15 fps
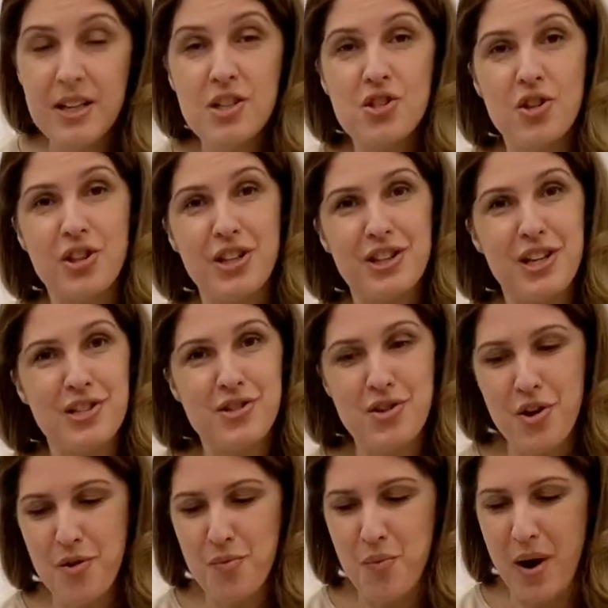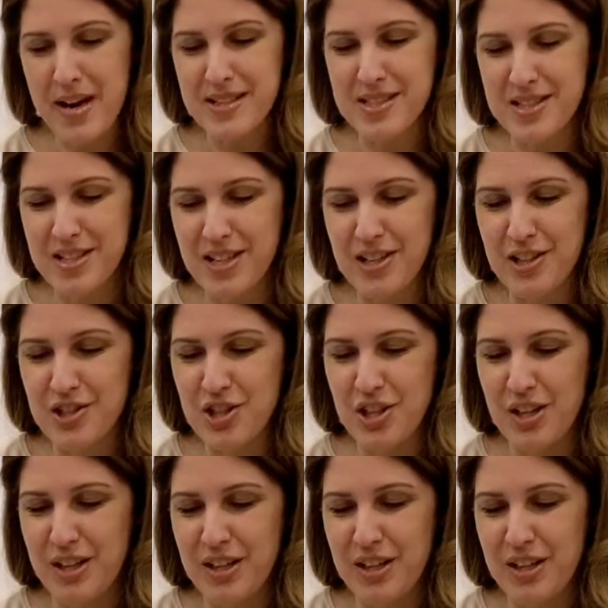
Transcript: so that there's no wastage.